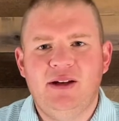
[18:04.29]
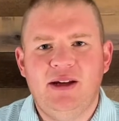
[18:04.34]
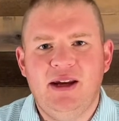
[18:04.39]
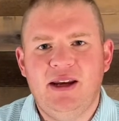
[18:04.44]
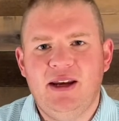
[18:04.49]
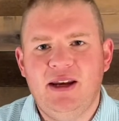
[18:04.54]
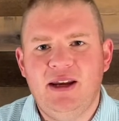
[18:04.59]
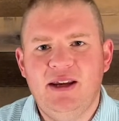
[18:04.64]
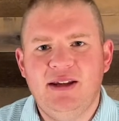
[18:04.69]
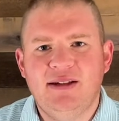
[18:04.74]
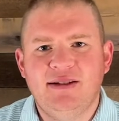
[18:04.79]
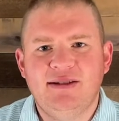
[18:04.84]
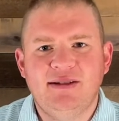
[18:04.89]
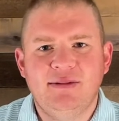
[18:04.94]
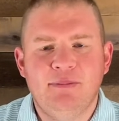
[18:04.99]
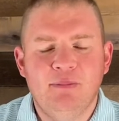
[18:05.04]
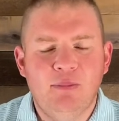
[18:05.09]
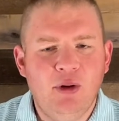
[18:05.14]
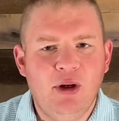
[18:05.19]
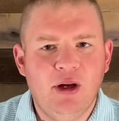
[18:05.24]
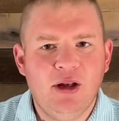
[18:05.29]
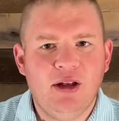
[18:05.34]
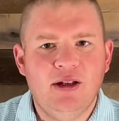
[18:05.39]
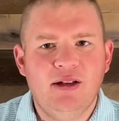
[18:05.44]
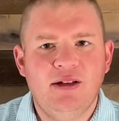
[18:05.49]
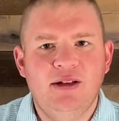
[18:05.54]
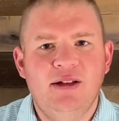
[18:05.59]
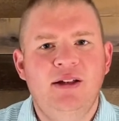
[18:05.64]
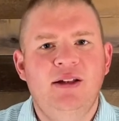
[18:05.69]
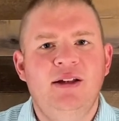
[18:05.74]
in his book,
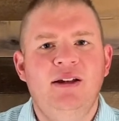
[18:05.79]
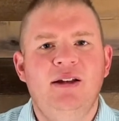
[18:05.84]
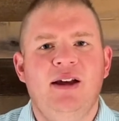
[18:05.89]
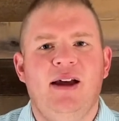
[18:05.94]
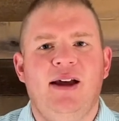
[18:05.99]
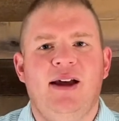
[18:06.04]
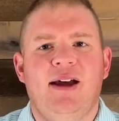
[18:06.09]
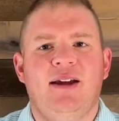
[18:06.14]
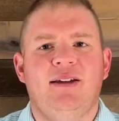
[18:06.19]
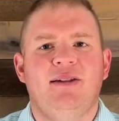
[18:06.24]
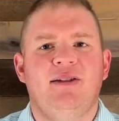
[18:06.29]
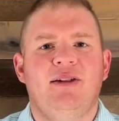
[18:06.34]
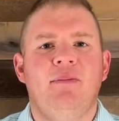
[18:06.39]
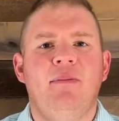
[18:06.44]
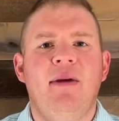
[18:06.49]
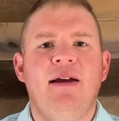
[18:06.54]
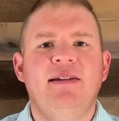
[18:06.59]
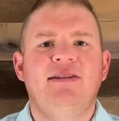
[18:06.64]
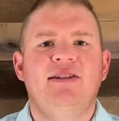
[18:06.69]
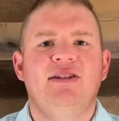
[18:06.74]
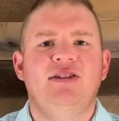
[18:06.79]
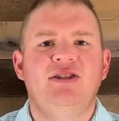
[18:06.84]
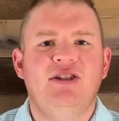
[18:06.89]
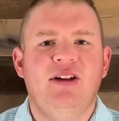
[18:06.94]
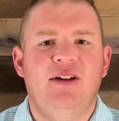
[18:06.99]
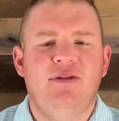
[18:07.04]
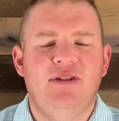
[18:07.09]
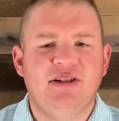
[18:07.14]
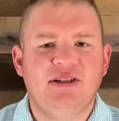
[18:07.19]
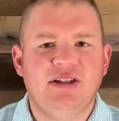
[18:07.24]
uh, The Message
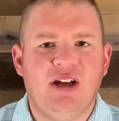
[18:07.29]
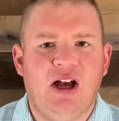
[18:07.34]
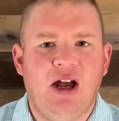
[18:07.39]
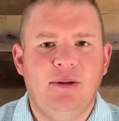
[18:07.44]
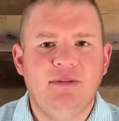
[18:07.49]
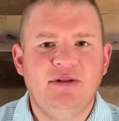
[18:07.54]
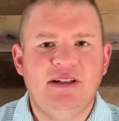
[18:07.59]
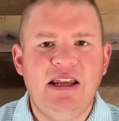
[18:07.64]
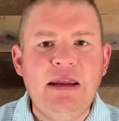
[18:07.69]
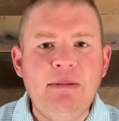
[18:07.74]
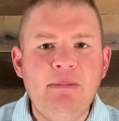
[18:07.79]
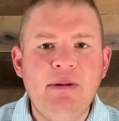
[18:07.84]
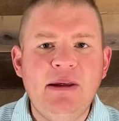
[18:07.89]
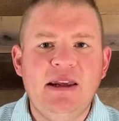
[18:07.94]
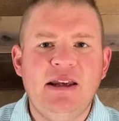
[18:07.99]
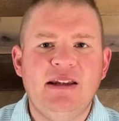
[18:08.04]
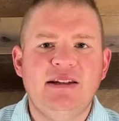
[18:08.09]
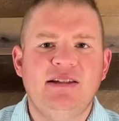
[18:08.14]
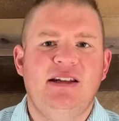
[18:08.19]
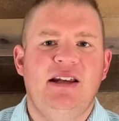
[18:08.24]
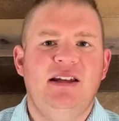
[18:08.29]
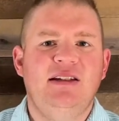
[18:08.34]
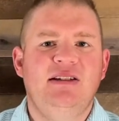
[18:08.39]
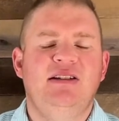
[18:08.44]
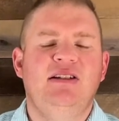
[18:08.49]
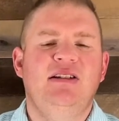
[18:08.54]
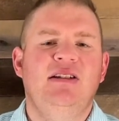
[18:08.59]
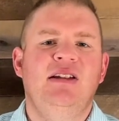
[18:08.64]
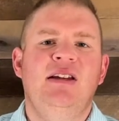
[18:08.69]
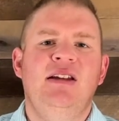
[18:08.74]
of the Psalms, he begins his
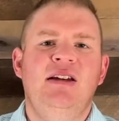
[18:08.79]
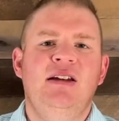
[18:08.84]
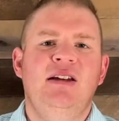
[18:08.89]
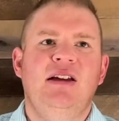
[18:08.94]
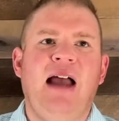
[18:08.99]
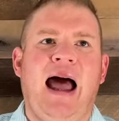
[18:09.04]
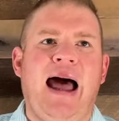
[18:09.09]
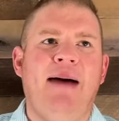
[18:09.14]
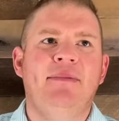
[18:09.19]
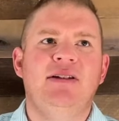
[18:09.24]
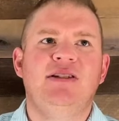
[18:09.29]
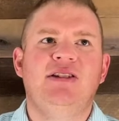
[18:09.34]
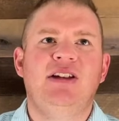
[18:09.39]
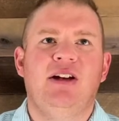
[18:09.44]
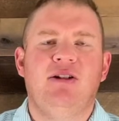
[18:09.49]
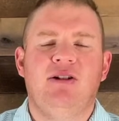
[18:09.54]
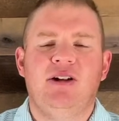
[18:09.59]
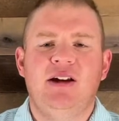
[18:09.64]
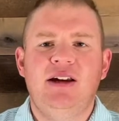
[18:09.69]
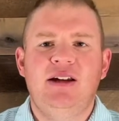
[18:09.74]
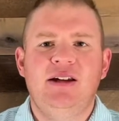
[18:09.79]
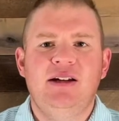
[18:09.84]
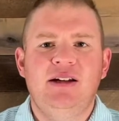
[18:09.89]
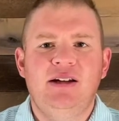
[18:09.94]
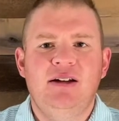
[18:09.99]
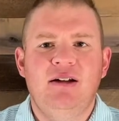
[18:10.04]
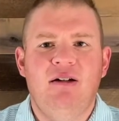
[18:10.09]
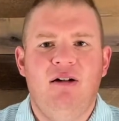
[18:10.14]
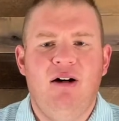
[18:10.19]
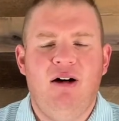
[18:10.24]
commentary
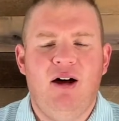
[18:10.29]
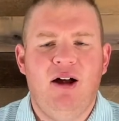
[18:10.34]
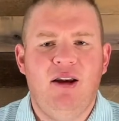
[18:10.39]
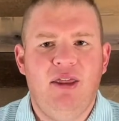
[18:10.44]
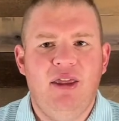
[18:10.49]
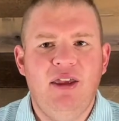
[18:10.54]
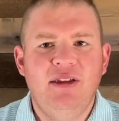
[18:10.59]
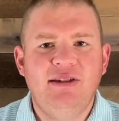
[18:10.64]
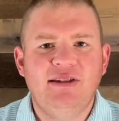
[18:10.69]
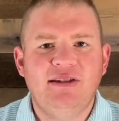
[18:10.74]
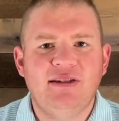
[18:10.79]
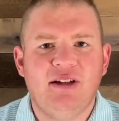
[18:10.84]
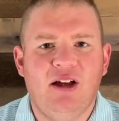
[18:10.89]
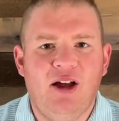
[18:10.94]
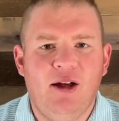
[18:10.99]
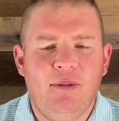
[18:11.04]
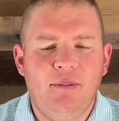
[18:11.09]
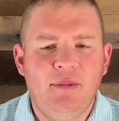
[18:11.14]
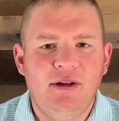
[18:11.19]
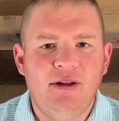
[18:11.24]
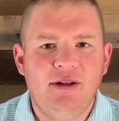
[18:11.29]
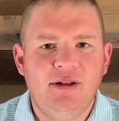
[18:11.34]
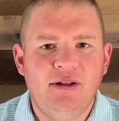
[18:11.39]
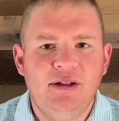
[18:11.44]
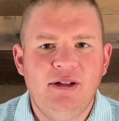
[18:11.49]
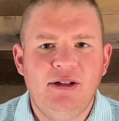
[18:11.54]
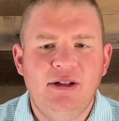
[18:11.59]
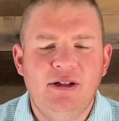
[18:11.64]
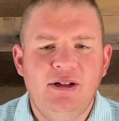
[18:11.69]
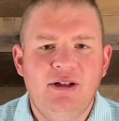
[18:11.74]
on this psalm
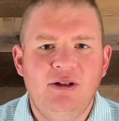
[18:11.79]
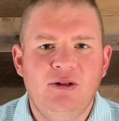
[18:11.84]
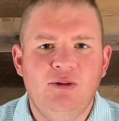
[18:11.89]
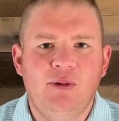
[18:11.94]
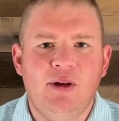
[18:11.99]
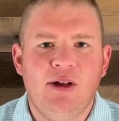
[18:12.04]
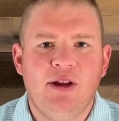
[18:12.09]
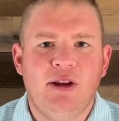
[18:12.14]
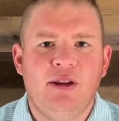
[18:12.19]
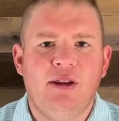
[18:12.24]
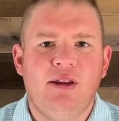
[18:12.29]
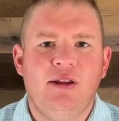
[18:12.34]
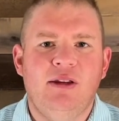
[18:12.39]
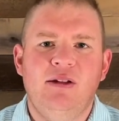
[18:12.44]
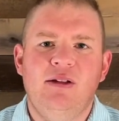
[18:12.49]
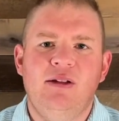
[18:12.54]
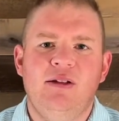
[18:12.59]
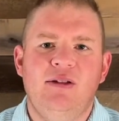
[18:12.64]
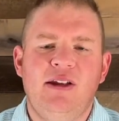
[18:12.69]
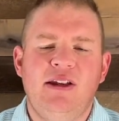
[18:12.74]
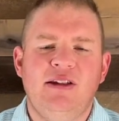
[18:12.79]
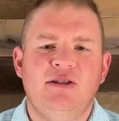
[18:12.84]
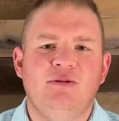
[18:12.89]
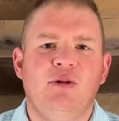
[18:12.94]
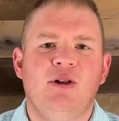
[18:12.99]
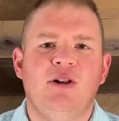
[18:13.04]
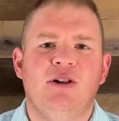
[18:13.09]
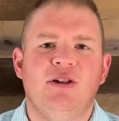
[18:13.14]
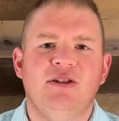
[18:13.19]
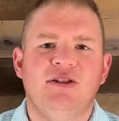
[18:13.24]
with these
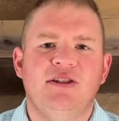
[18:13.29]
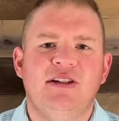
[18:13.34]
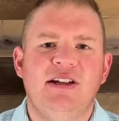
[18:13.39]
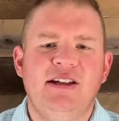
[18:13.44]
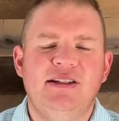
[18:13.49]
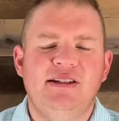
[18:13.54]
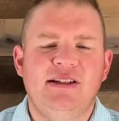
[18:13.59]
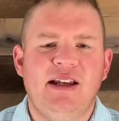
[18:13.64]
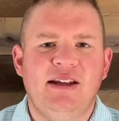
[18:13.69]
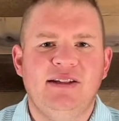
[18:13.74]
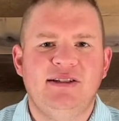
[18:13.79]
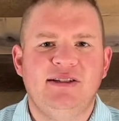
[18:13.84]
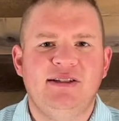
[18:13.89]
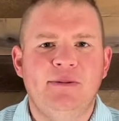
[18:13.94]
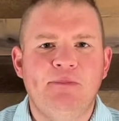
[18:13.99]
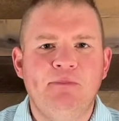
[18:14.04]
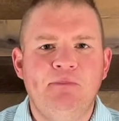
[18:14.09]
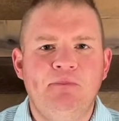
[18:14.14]
words. He says,